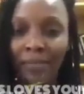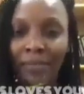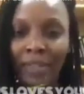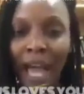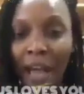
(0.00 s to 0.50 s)

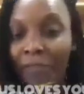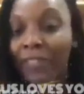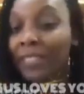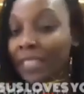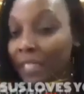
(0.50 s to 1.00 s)
after
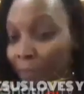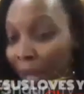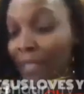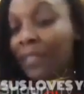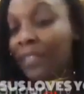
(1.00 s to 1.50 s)
disbanding
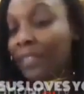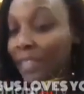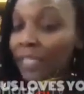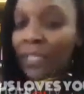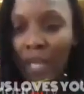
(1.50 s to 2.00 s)
the said
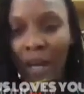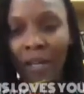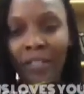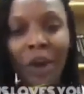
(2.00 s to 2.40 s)
SARS